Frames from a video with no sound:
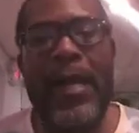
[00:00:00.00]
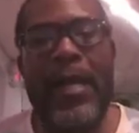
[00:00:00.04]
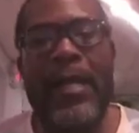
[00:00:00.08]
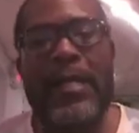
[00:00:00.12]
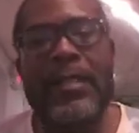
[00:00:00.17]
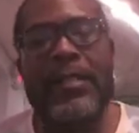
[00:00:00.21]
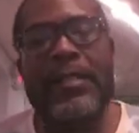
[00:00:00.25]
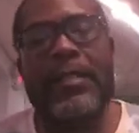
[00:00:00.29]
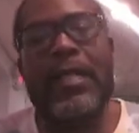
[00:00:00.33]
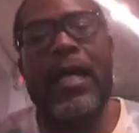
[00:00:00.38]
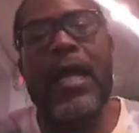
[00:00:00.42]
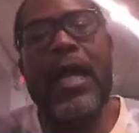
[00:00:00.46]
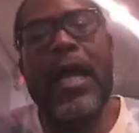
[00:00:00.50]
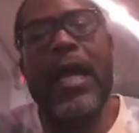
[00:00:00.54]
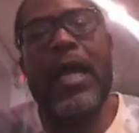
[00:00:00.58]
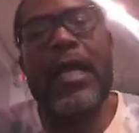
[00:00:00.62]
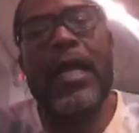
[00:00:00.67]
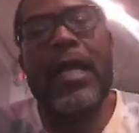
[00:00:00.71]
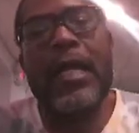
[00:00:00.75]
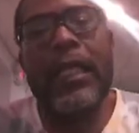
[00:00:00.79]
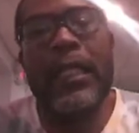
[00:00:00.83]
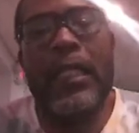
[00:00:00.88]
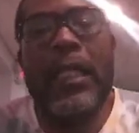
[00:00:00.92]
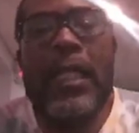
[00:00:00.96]
as
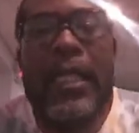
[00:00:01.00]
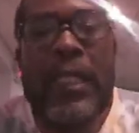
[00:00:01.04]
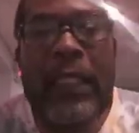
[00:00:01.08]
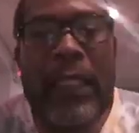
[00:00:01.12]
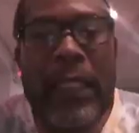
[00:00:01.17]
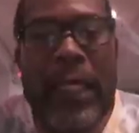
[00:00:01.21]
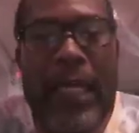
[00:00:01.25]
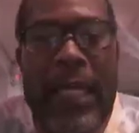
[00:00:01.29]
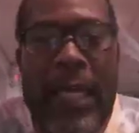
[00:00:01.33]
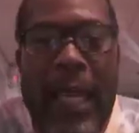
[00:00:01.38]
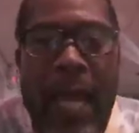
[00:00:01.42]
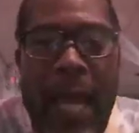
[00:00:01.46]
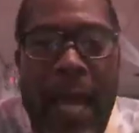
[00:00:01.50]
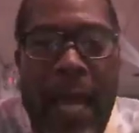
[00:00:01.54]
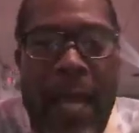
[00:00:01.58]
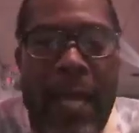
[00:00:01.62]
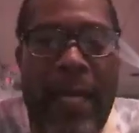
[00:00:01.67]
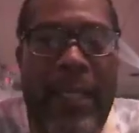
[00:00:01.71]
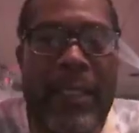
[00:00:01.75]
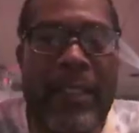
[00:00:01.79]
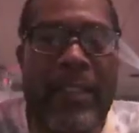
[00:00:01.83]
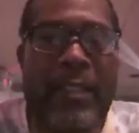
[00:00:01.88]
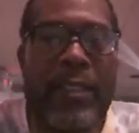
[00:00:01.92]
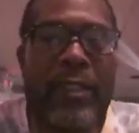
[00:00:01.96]
cleanly
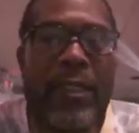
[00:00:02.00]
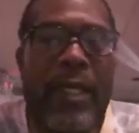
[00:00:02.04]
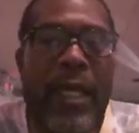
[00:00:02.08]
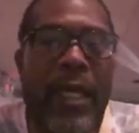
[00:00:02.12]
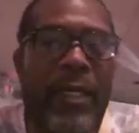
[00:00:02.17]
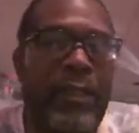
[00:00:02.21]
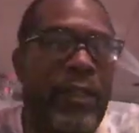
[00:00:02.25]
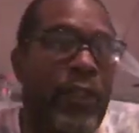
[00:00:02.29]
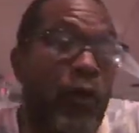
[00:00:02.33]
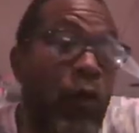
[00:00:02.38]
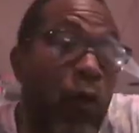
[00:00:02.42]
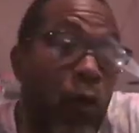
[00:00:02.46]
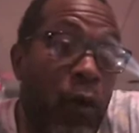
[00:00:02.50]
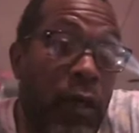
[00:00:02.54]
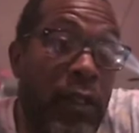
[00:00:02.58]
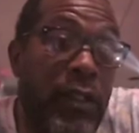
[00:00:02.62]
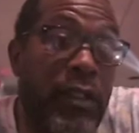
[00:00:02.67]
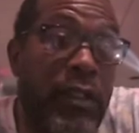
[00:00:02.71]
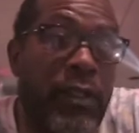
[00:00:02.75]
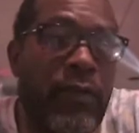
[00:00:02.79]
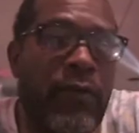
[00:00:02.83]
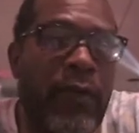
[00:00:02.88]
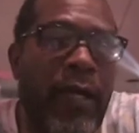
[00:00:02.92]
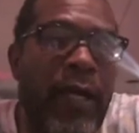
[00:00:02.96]
as
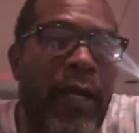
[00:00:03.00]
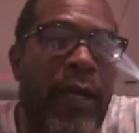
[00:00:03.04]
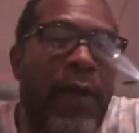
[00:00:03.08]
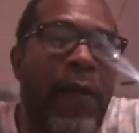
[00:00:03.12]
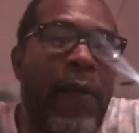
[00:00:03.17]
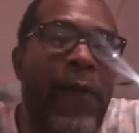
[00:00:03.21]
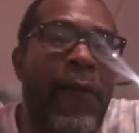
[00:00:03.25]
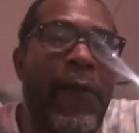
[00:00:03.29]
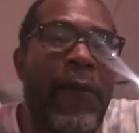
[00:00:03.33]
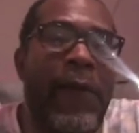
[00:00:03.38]
torts, right?